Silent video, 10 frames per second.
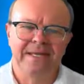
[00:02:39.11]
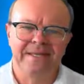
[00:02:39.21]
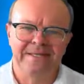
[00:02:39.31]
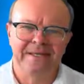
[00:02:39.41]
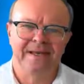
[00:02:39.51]

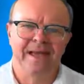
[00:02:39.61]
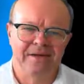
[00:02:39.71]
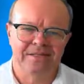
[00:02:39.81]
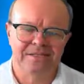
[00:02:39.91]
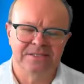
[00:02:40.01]
in the
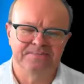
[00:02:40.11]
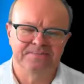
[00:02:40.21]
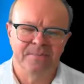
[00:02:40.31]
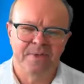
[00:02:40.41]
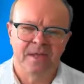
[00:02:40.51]
accounts.
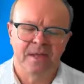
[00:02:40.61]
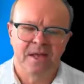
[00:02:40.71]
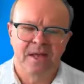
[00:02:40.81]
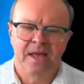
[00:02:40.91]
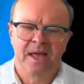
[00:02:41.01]

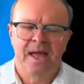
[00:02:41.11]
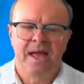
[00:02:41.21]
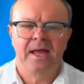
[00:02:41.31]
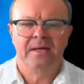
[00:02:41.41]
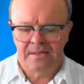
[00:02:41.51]

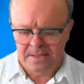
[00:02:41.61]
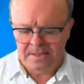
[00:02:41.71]
And